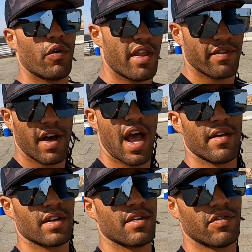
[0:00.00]

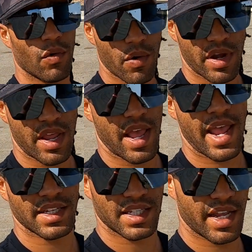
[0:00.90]
forty-five forty
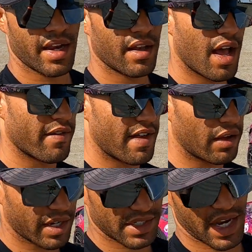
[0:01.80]
eighteen uh,
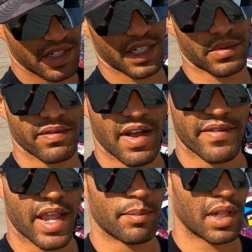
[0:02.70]
Falcon Z E six
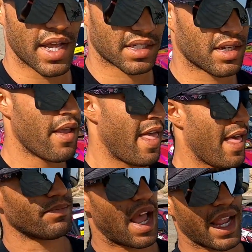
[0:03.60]
fifteen K plus.
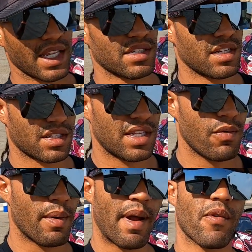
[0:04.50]
Um, I guess to
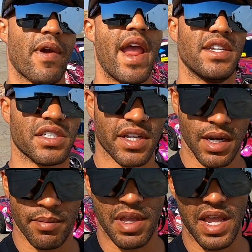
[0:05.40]
see what my range is
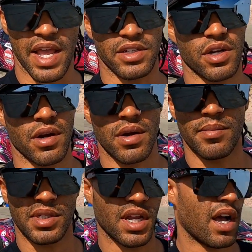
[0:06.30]
gonna be in
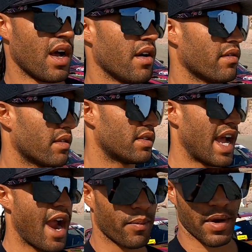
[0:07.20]
terms of
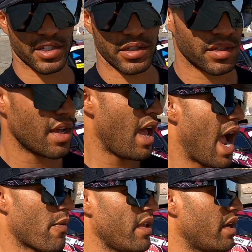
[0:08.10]
tire pressures.
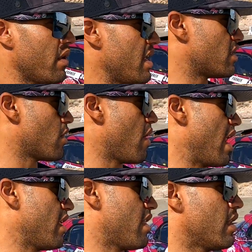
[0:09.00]
I really don't need to go
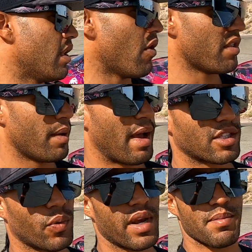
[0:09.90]
anything lower than
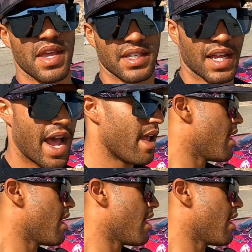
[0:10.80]
about twenty P S I.